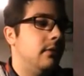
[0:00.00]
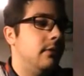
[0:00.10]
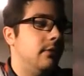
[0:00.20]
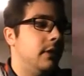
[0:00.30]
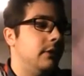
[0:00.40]

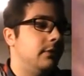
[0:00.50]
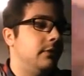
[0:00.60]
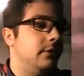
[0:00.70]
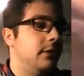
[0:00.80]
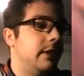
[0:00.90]

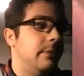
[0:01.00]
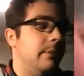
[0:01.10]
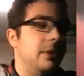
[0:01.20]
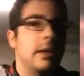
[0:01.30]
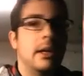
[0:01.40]
Feels very
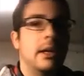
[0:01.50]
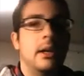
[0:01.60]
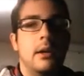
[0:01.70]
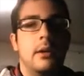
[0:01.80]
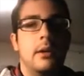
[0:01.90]
much like
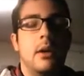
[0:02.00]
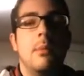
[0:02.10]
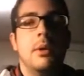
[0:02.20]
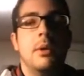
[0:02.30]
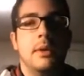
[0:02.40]
a combo